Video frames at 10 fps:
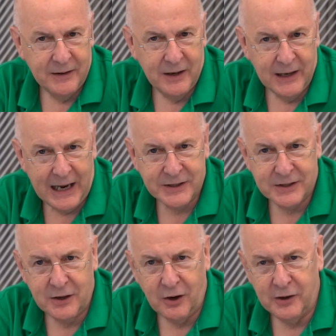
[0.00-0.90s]
the
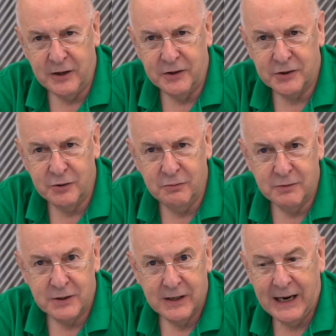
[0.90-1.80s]
last card in the
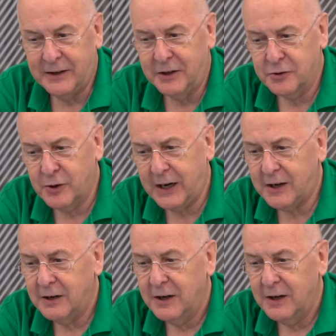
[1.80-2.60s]
suit and a trick.